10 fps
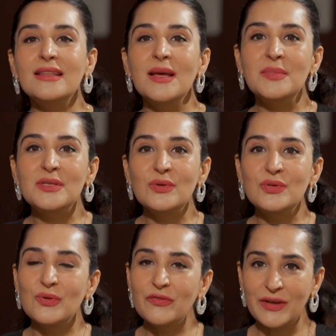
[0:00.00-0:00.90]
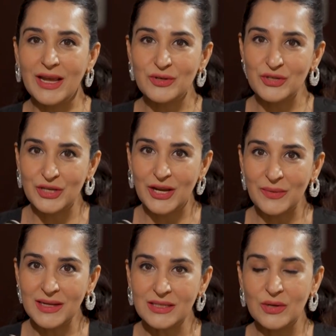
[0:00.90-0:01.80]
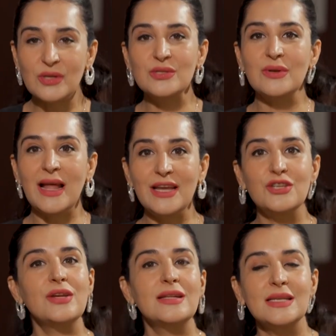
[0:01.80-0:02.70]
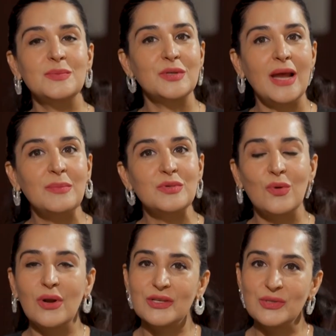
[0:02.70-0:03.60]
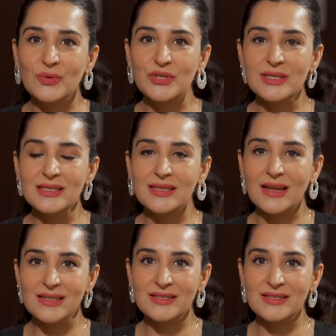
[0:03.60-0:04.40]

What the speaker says: the episode, don't forget to share it and also like, share, and subscribe to all our socials. They are listed